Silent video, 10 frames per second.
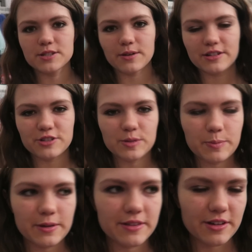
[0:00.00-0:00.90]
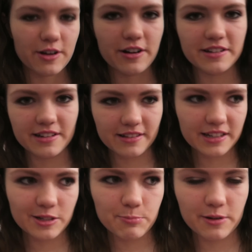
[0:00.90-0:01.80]
So I just put the card in the
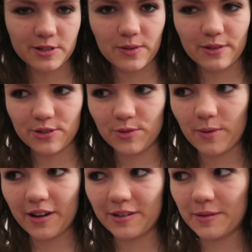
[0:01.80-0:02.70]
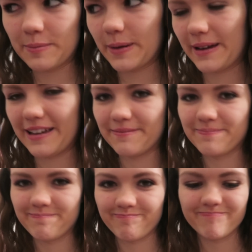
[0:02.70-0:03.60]
lady's purse while I was just walking on by,
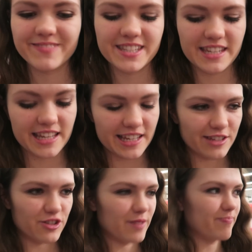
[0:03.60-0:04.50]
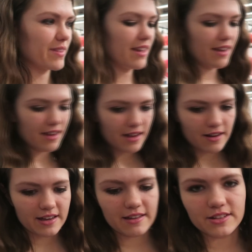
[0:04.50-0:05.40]
sneaking yep. in Jim.
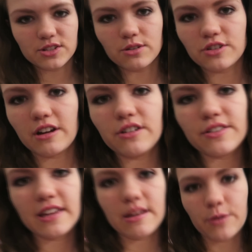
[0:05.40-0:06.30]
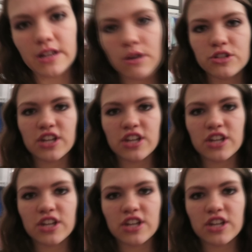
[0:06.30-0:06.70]
Okay, Sneak. let's go try on your thing. We're gonna go